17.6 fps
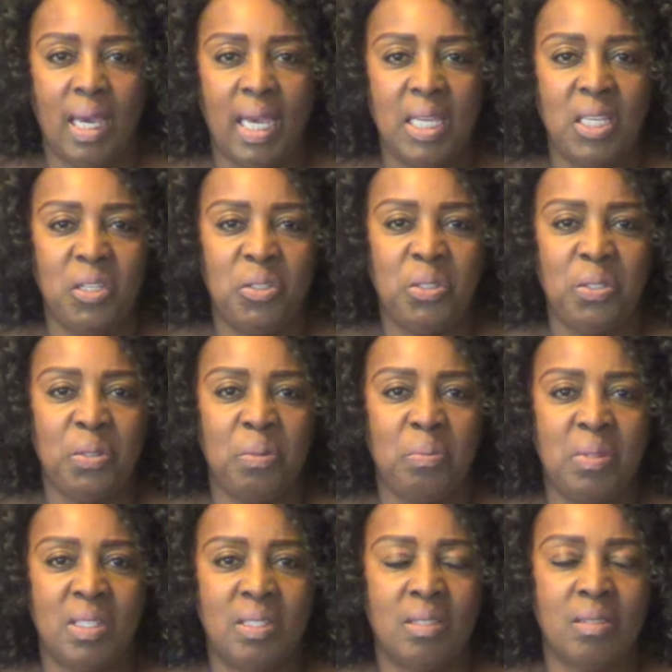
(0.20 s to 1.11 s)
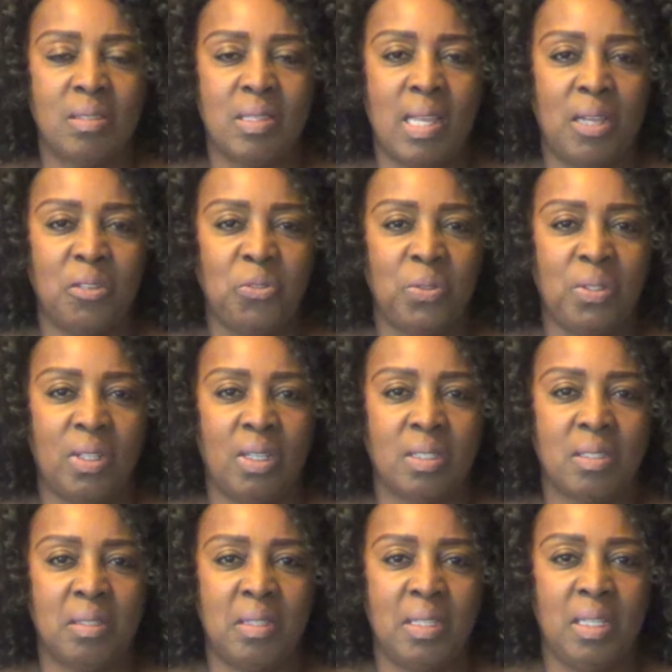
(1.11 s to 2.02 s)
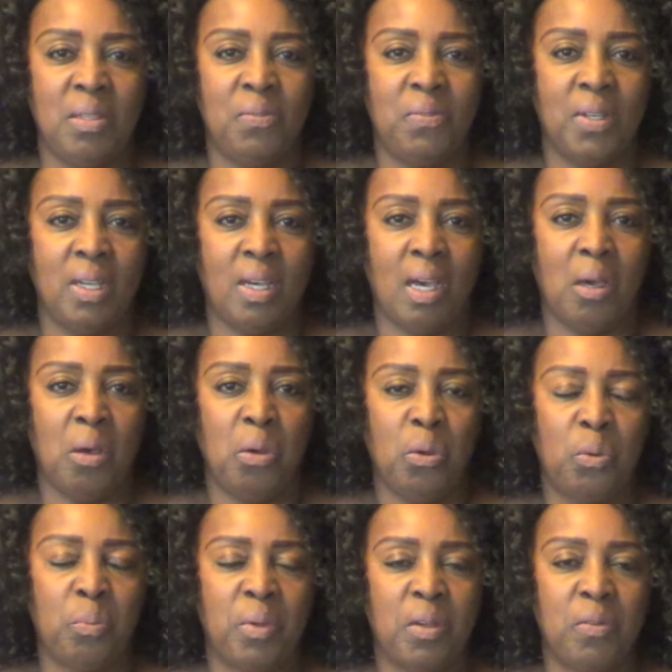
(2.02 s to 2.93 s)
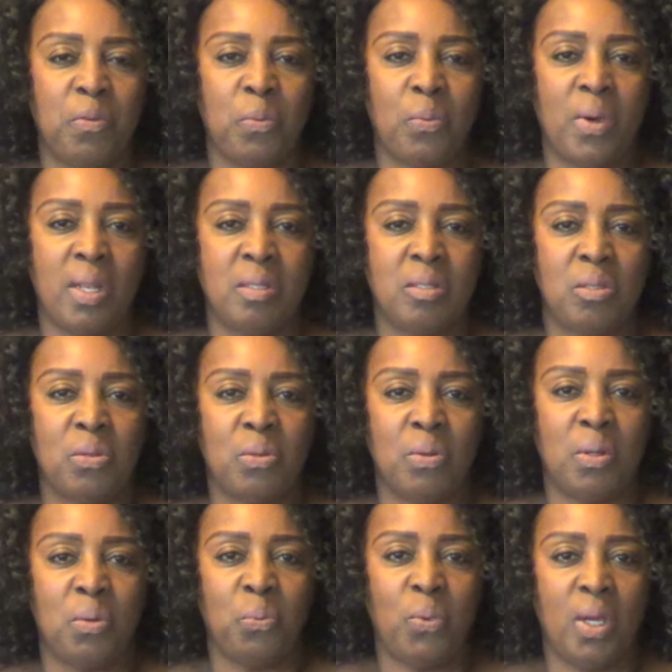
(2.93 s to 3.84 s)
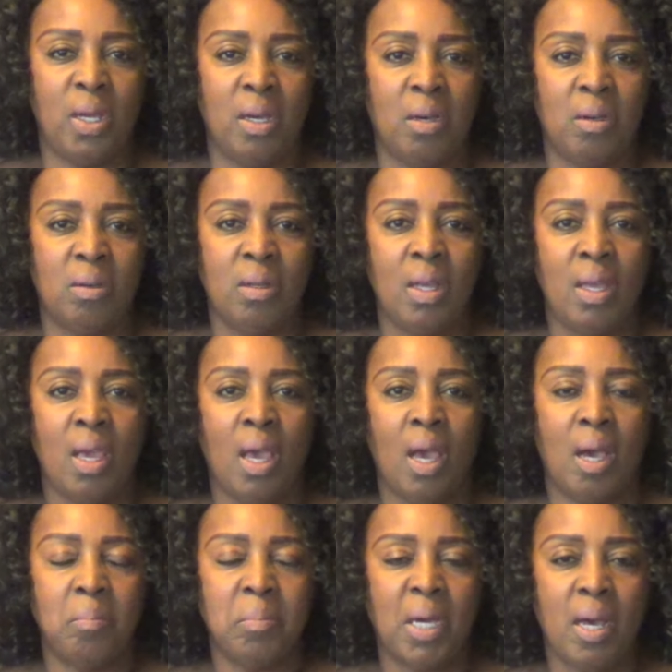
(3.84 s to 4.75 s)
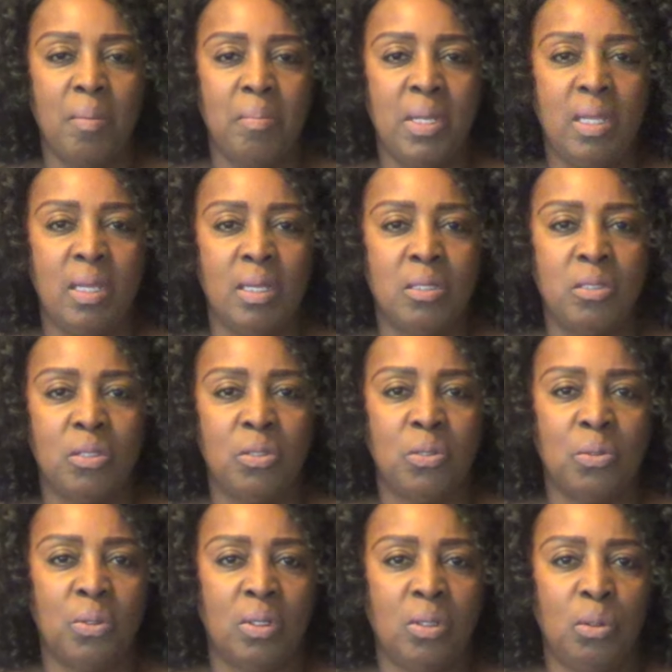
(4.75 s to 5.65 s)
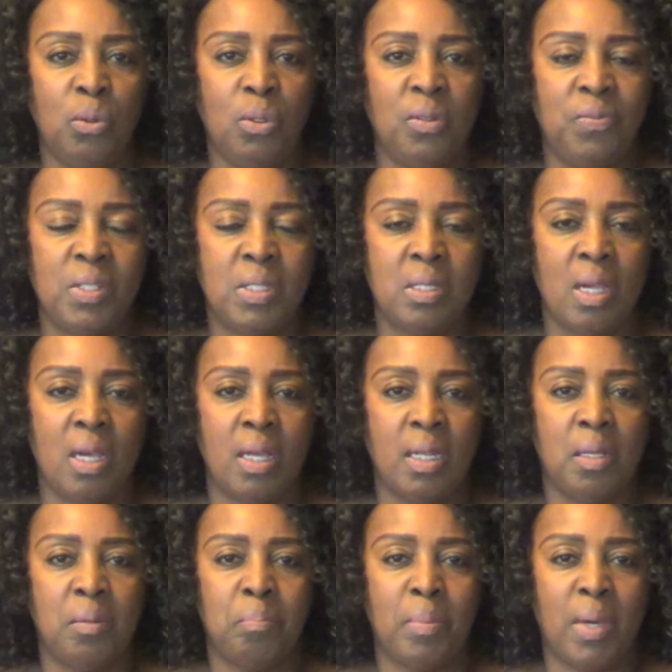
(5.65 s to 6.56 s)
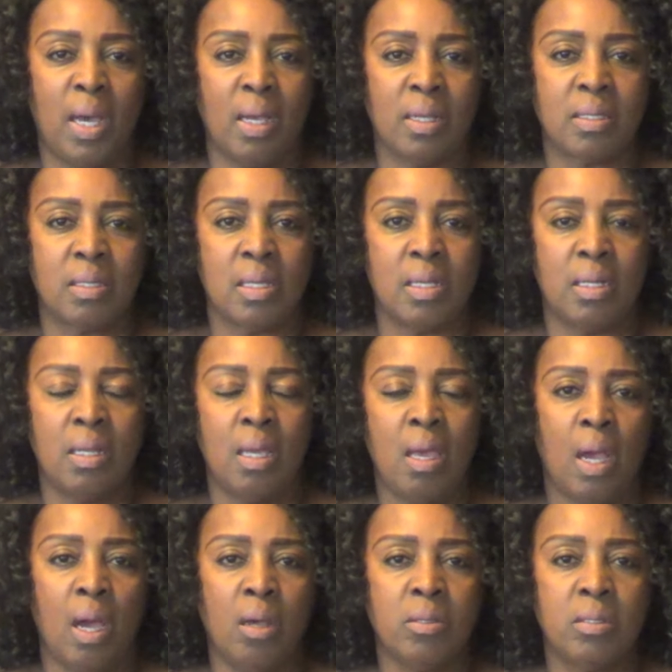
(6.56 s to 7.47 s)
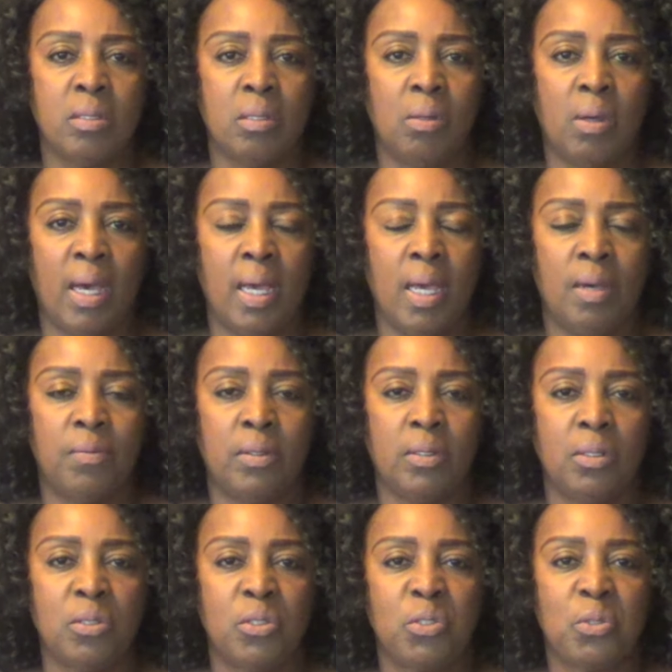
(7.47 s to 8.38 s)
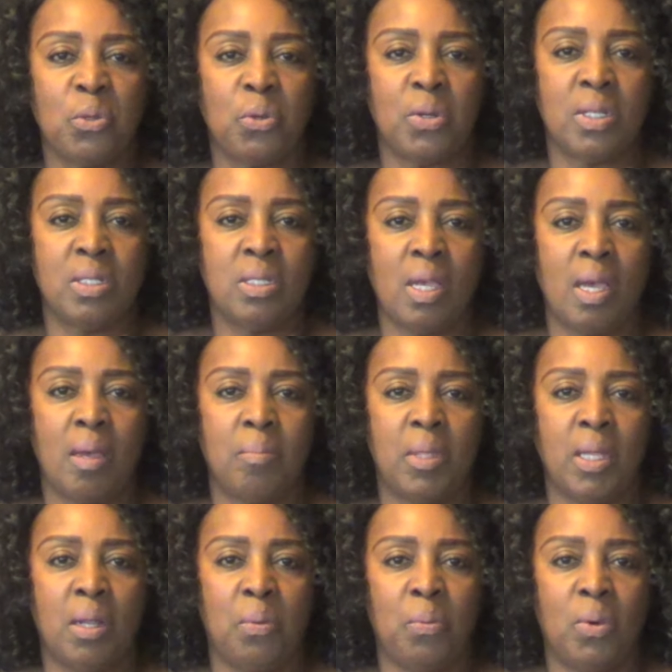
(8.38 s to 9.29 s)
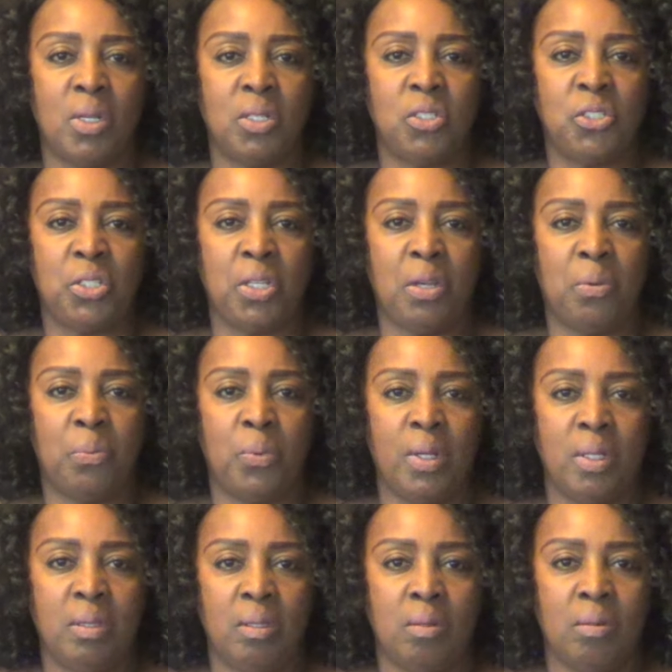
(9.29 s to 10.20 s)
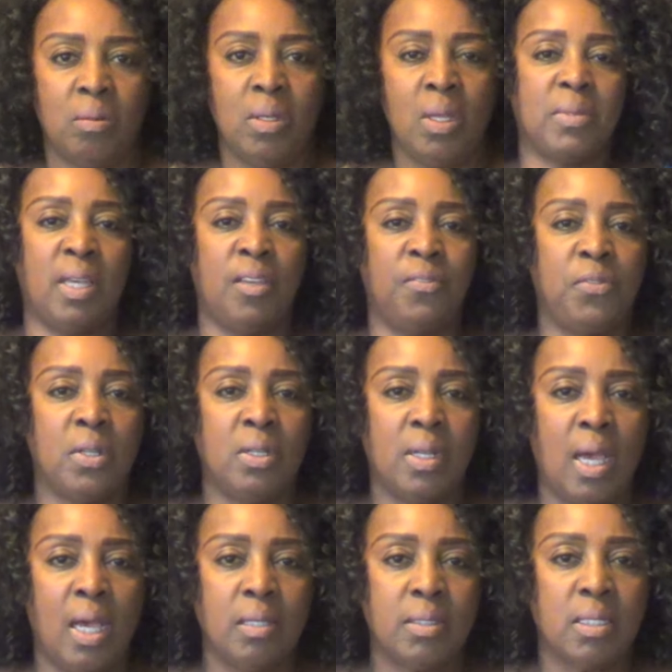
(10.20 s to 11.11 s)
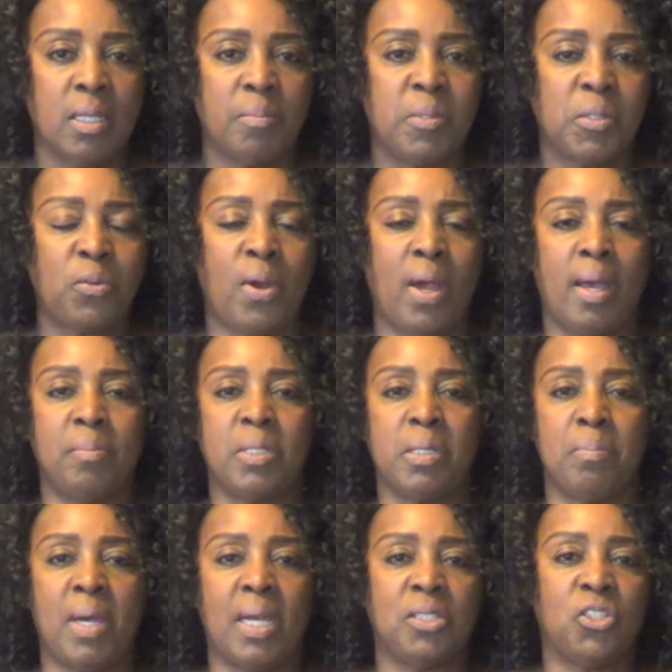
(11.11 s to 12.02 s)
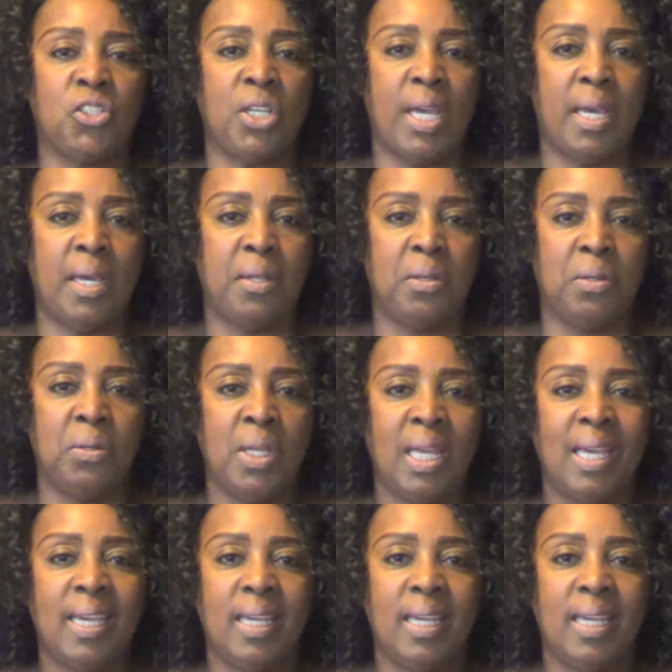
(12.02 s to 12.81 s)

Hey YouTube, this is Natural Lux Diva. I hope everyone is doing well. I'm coming in to do a Louis Vuitton unboxing. Also, I have a little story time that I want to share with you. If you're not subscribed to my channel,